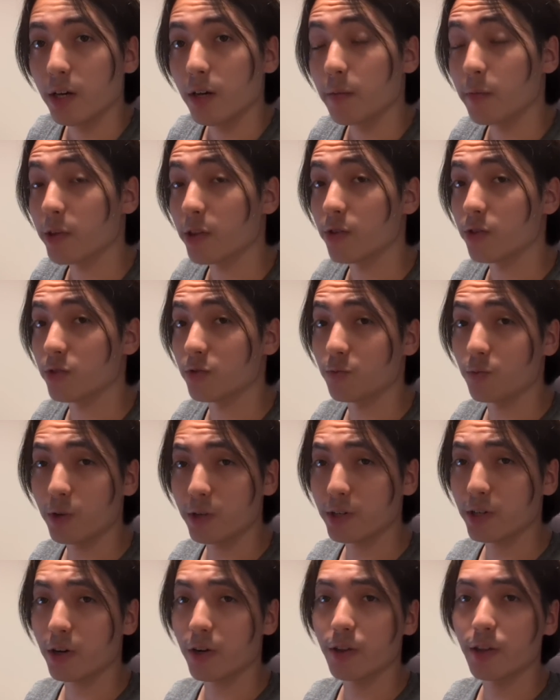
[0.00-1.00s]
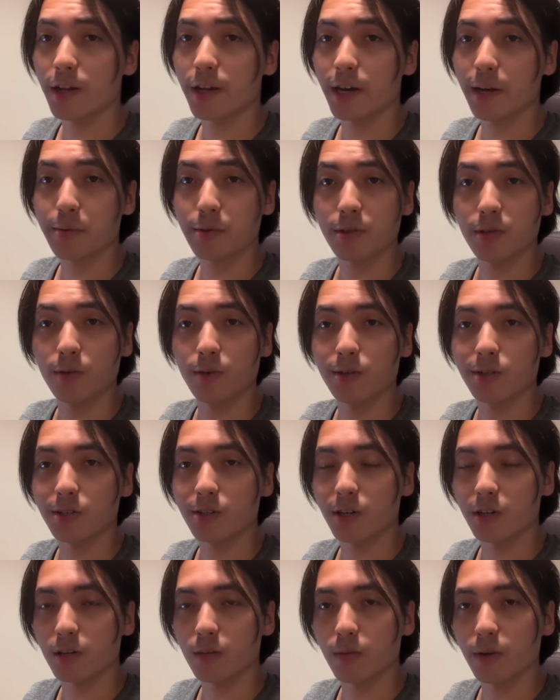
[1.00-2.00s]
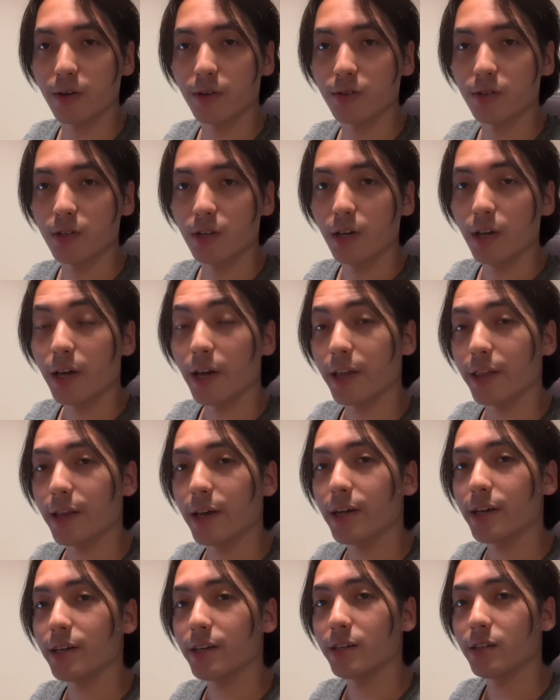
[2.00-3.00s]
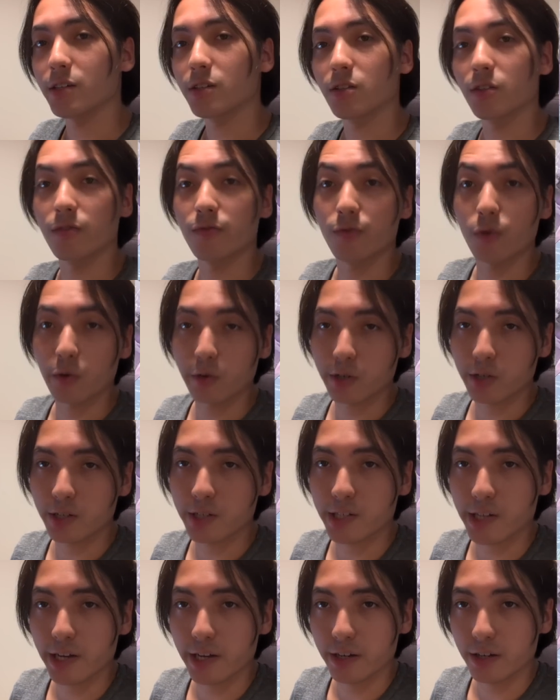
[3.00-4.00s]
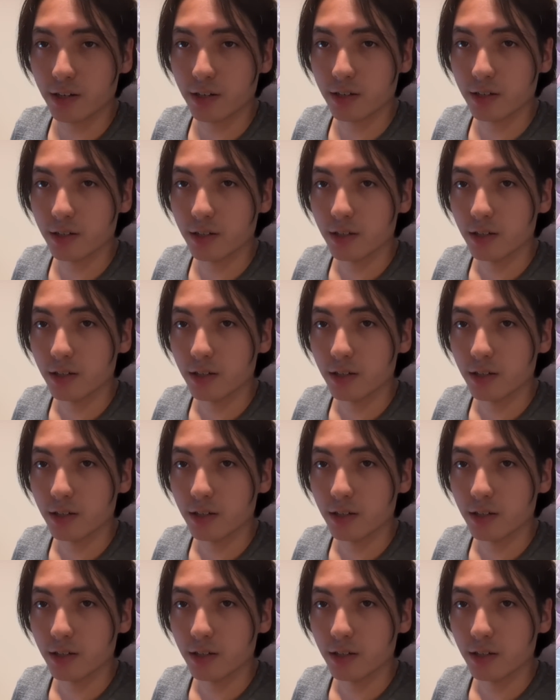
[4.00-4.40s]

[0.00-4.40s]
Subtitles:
but there's one card that I absolutely want to talk about, and that is the 4 Boa Hancock.